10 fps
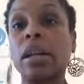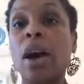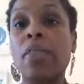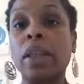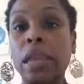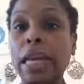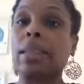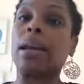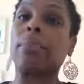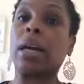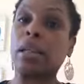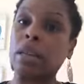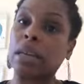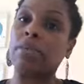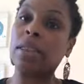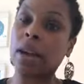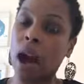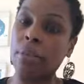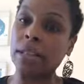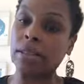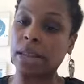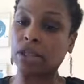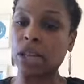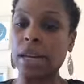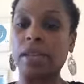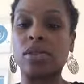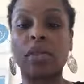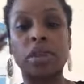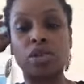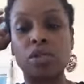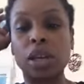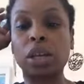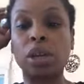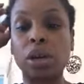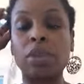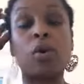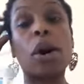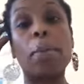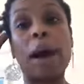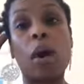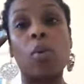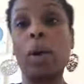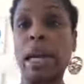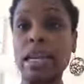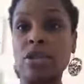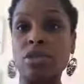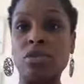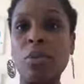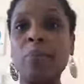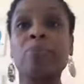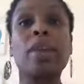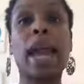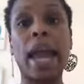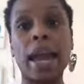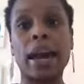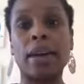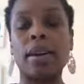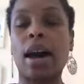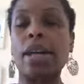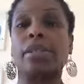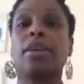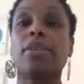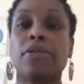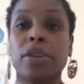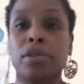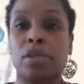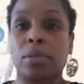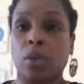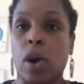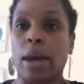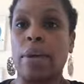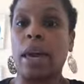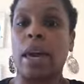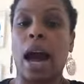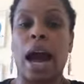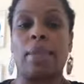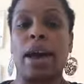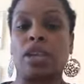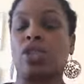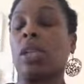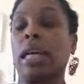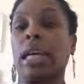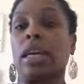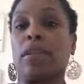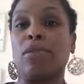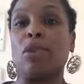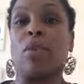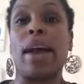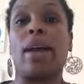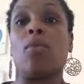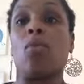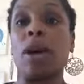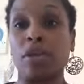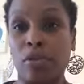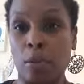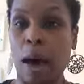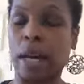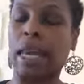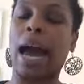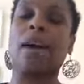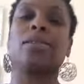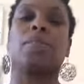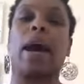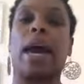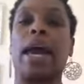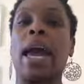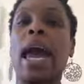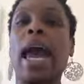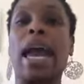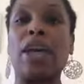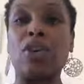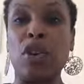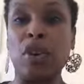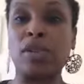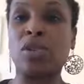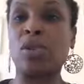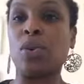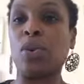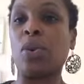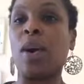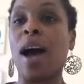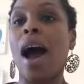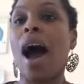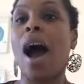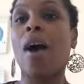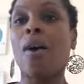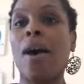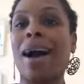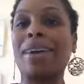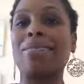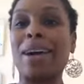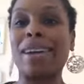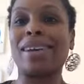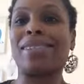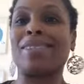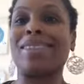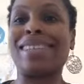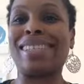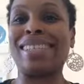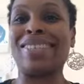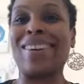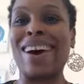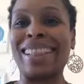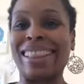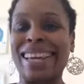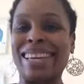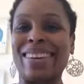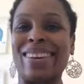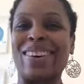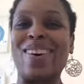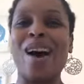on the link that I'm going to leave in the comments section so that you can learn more about what I do. And as a gift for you subscribing, I'm actually going to give you a wonderful podcast by a nurse who, oh, hi DeMarcus, so good to see you on. Thank you.